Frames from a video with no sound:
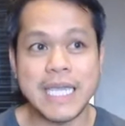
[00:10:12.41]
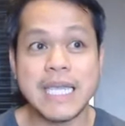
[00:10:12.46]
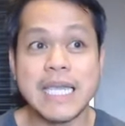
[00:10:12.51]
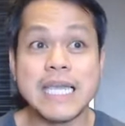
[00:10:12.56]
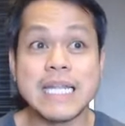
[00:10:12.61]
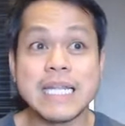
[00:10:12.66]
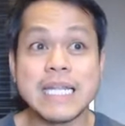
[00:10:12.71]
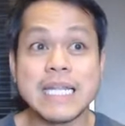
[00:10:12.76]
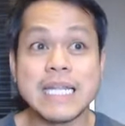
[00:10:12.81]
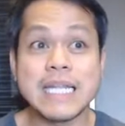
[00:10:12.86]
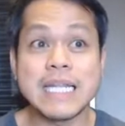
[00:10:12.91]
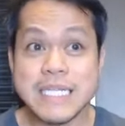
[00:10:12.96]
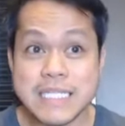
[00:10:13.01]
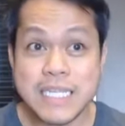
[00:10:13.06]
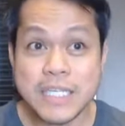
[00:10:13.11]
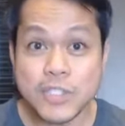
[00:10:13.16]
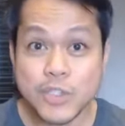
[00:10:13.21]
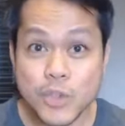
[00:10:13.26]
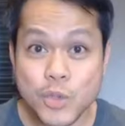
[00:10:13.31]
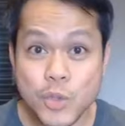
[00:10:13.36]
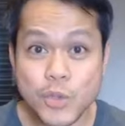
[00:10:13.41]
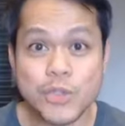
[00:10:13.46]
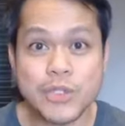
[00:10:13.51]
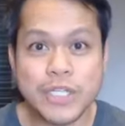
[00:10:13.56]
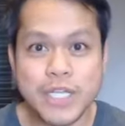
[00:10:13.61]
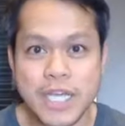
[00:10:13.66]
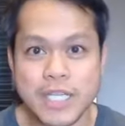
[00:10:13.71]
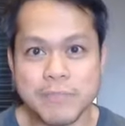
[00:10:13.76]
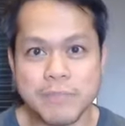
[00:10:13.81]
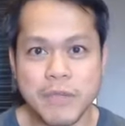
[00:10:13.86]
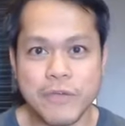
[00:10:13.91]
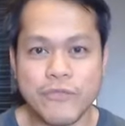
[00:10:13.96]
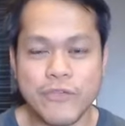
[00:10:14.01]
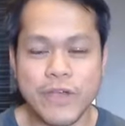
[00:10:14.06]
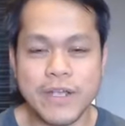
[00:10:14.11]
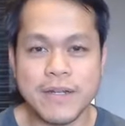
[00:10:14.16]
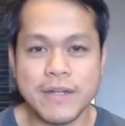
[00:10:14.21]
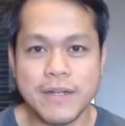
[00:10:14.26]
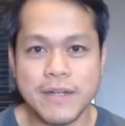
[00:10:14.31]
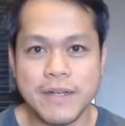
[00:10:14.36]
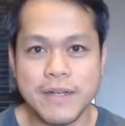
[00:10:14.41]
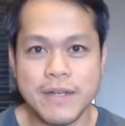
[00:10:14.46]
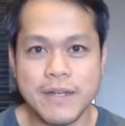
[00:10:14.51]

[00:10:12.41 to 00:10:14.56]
It is a shortcut, my friend,